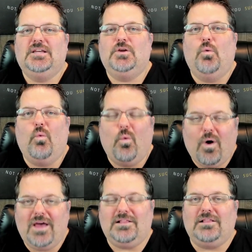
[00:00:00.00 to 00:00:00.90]

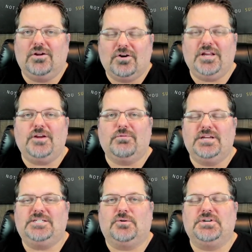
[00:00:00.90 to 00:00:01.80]
What learning
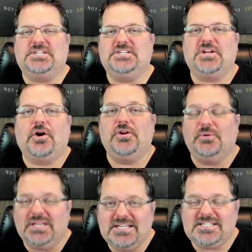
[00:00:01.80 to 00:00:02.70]
resources are
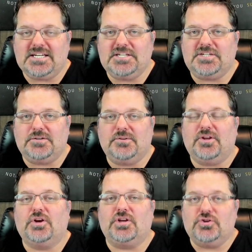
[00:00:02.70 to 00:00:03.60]
you listening to
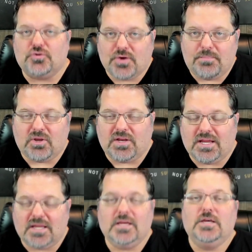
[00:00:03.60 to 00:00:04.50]
that are
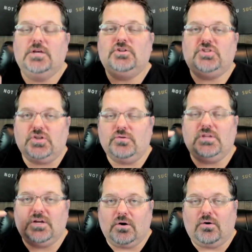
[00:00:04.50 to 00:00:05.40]
contributing to
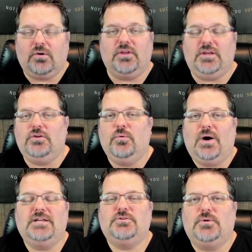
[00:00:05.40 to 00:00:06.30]
the goal that you
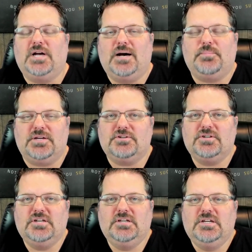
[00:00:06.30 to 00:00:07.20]
want to
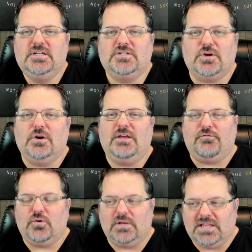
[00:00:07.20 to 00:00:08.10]
accomplish? So
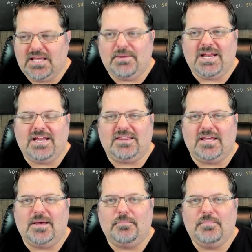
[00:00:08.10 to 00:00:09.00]
if you eliminate
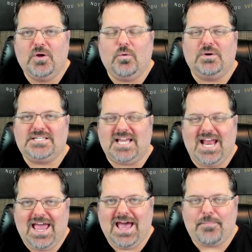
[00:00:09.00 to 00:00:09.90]
them, what's going
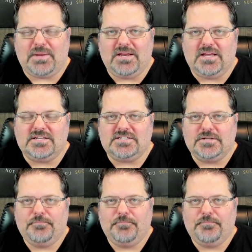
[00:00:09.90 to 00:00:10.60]
to happen is